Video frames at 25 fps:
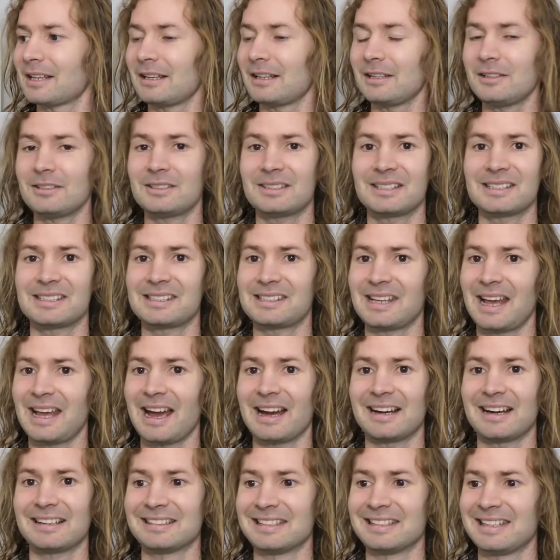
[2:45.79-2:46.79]
I used to
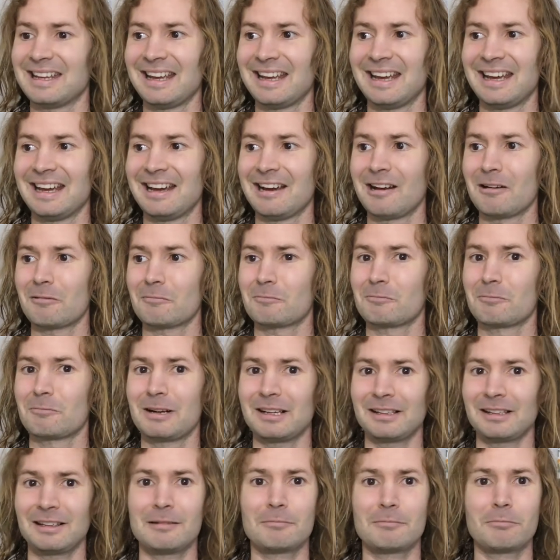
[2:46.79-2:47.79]
sound
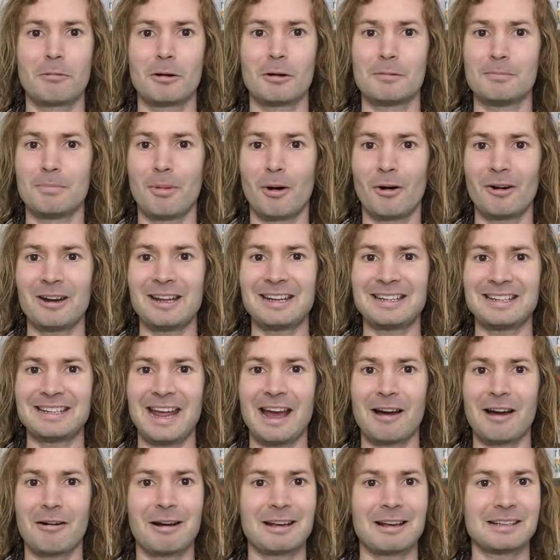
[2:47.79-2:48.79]
really robotic.
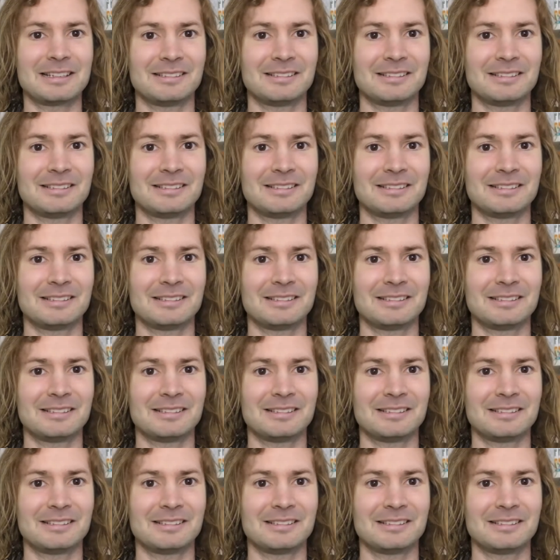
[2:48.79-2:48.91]
Now